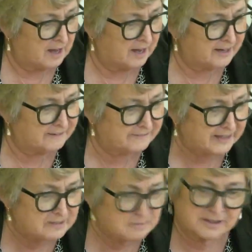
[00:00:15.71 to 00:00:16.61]
And I
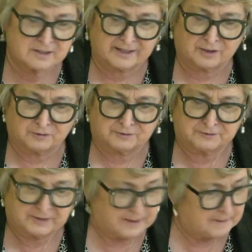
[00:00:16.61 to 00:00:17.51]
find myself
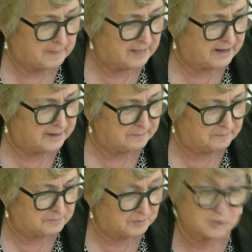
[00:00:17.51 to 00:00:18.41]

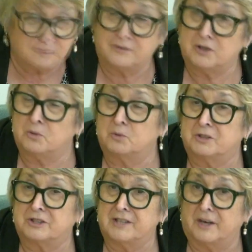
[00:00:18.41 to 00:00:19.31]

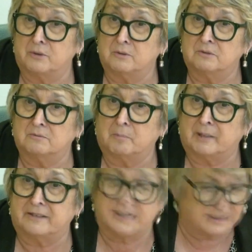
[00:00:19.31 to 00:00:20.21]
confused now
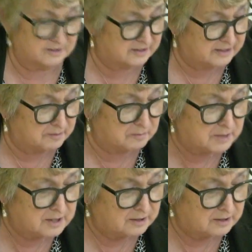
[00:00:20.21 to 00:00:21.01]
by the interim